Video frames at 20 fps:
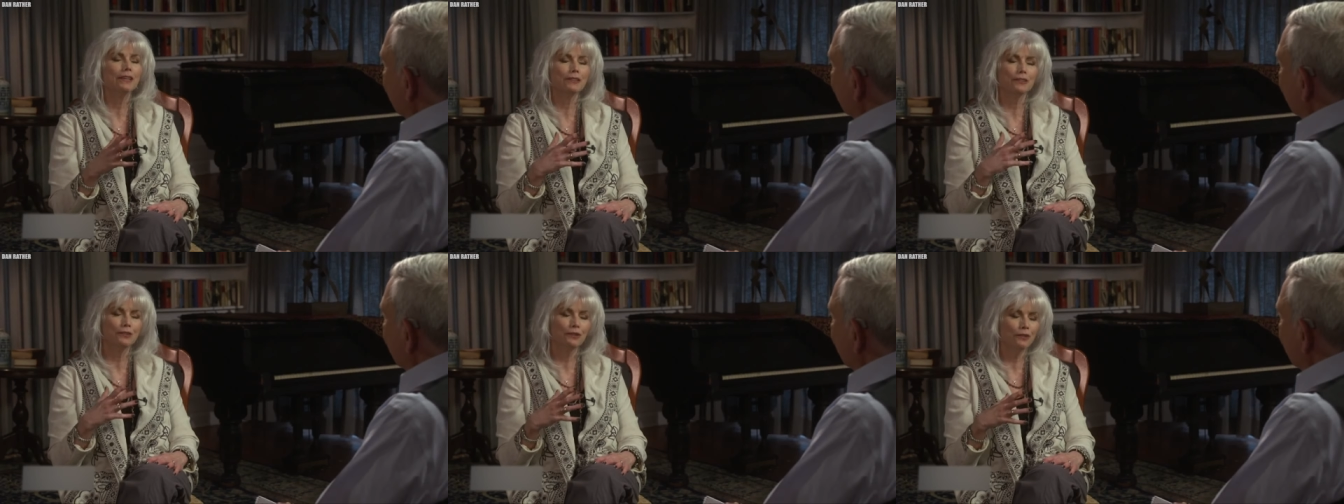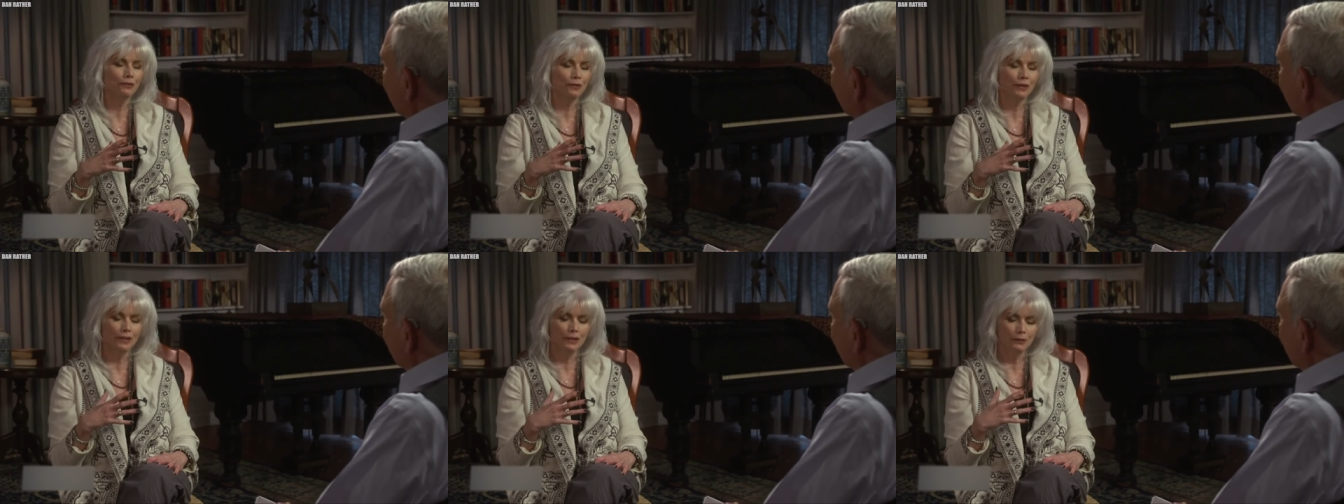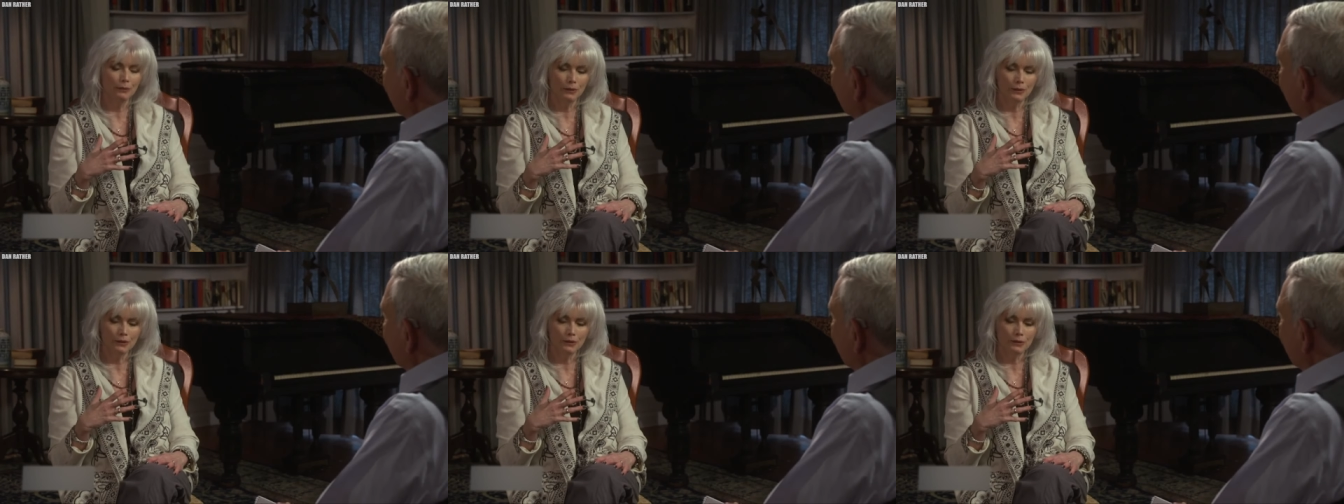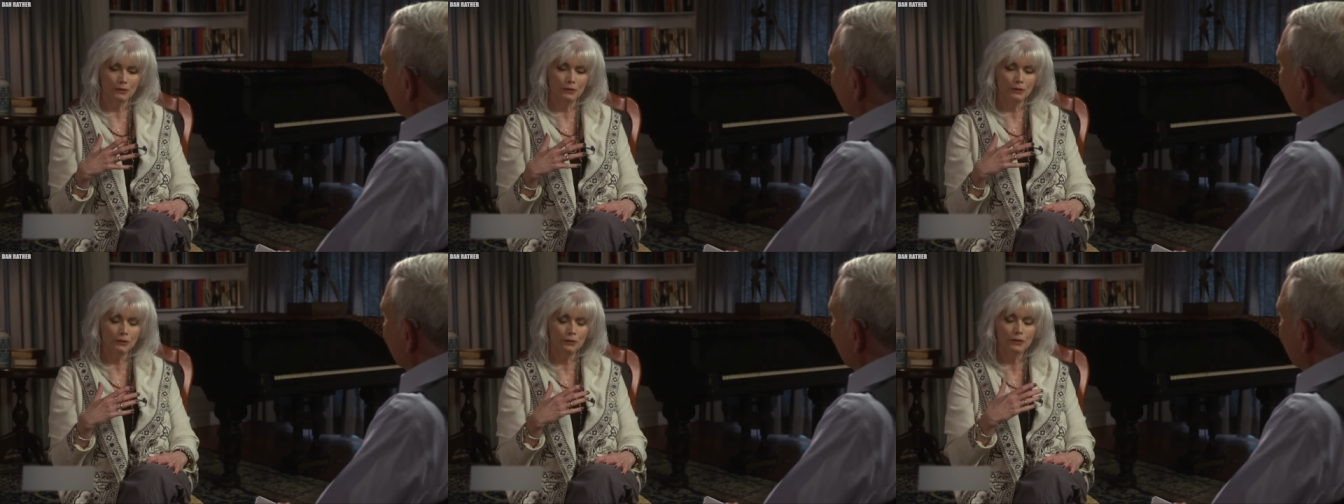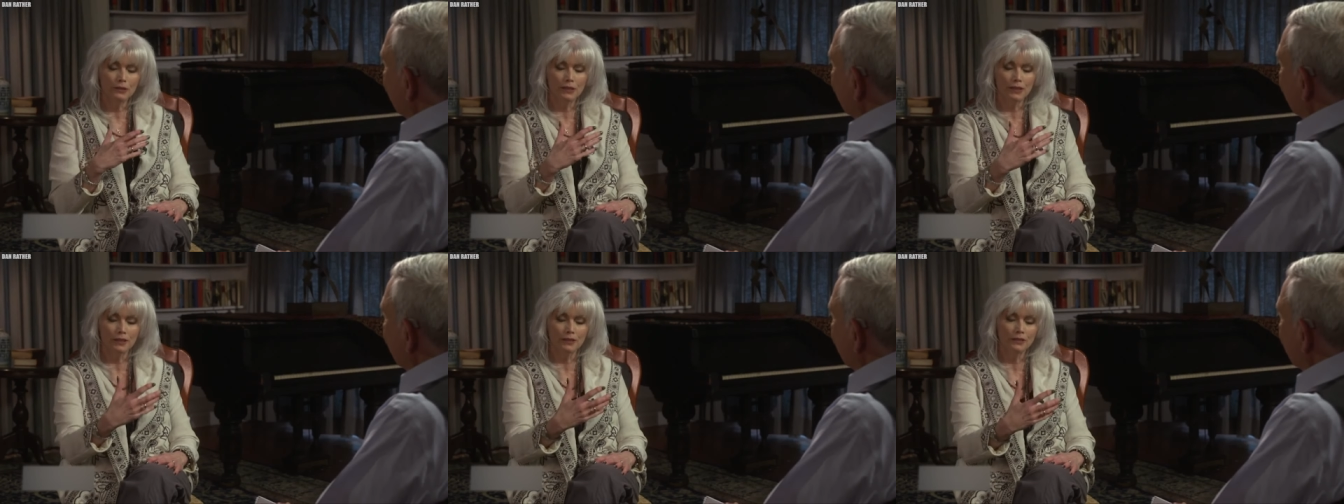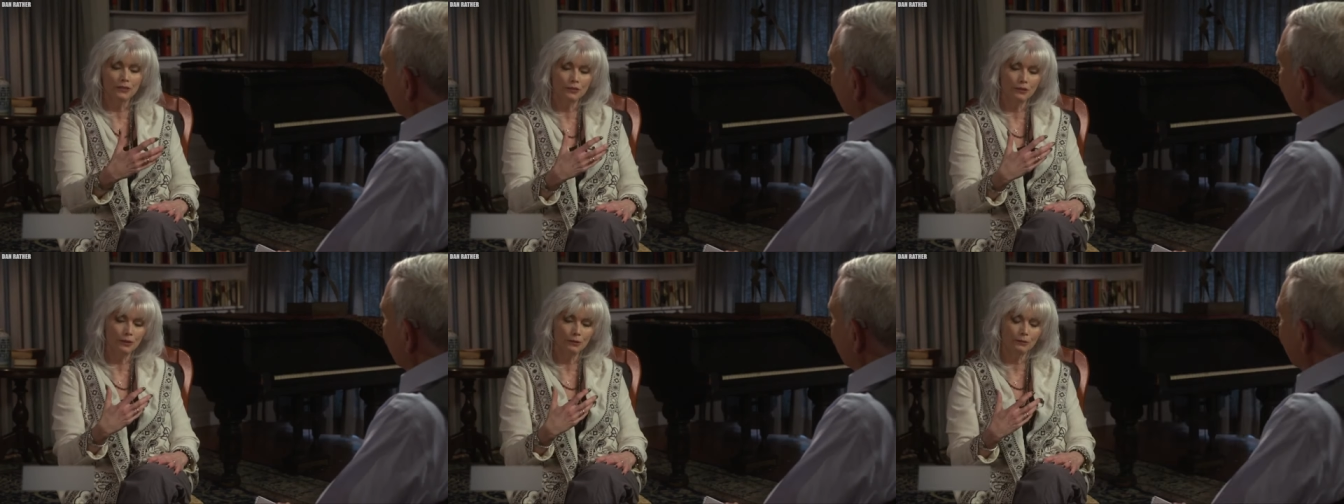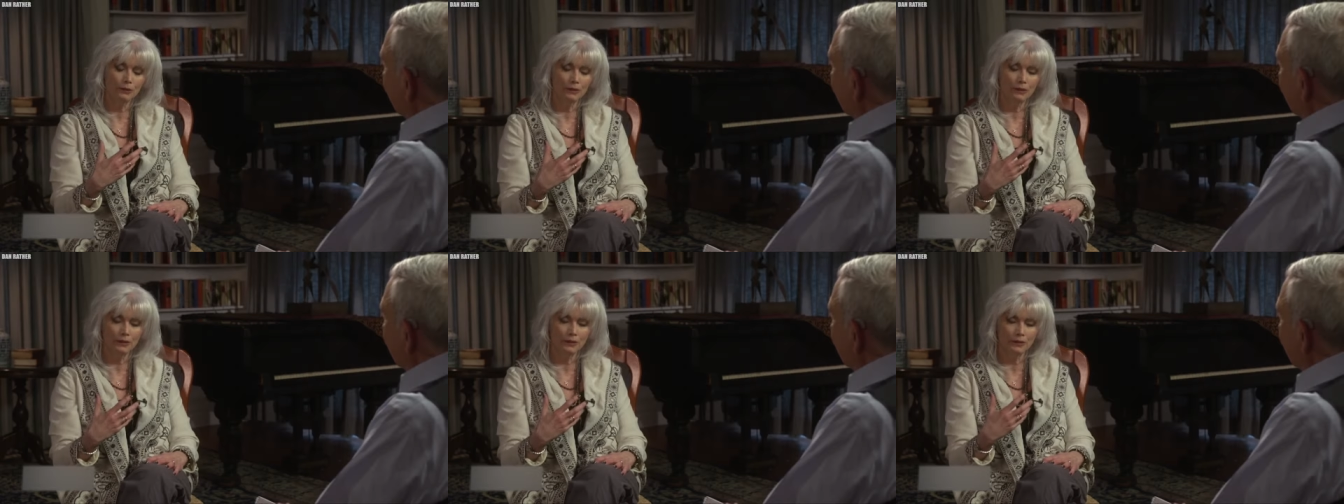often sharing his compositions with
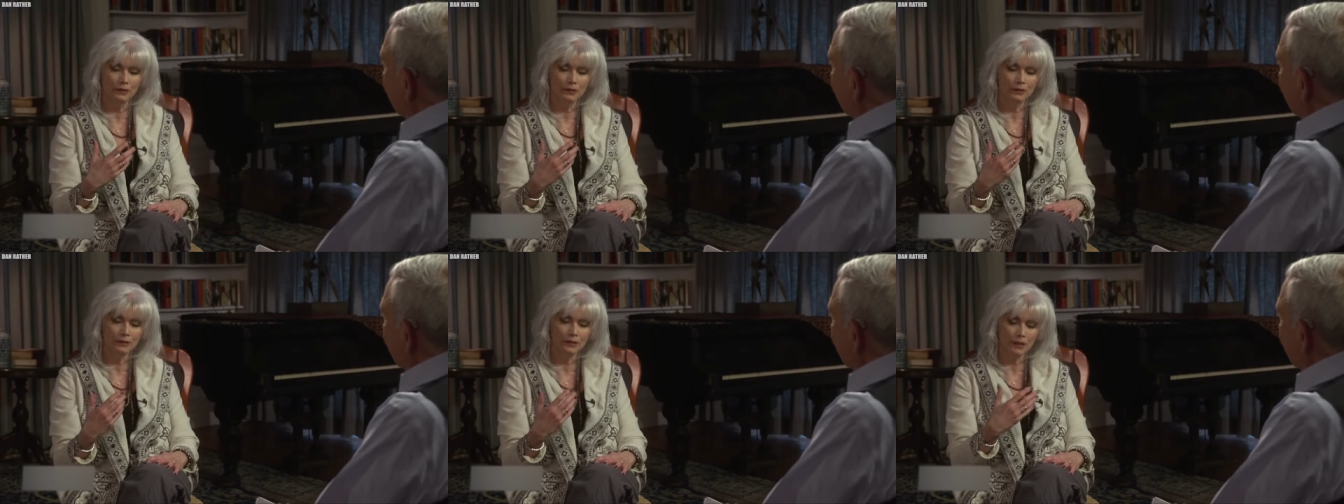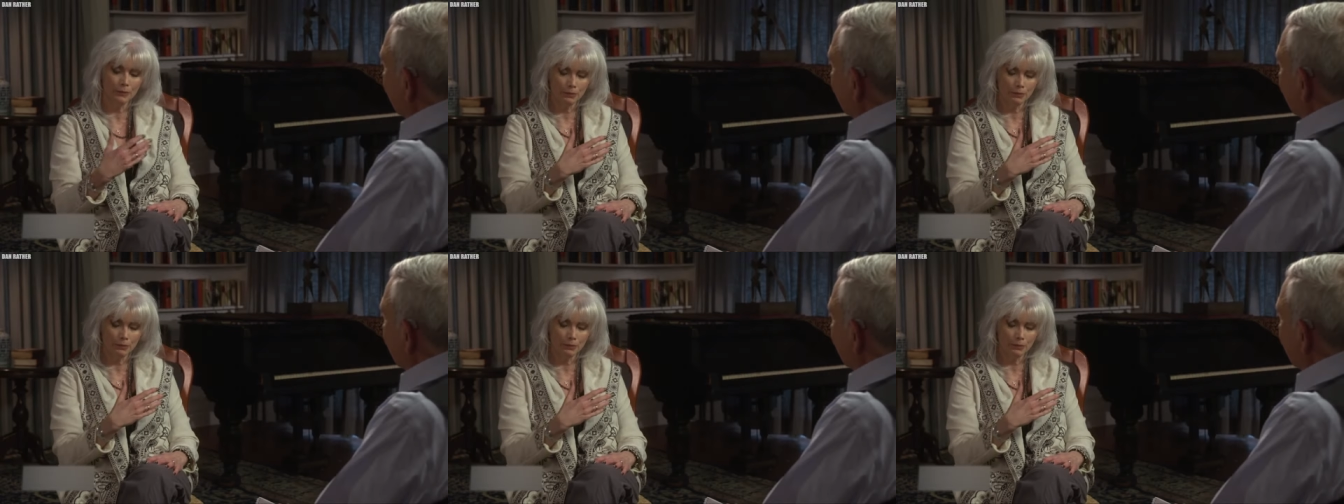her first.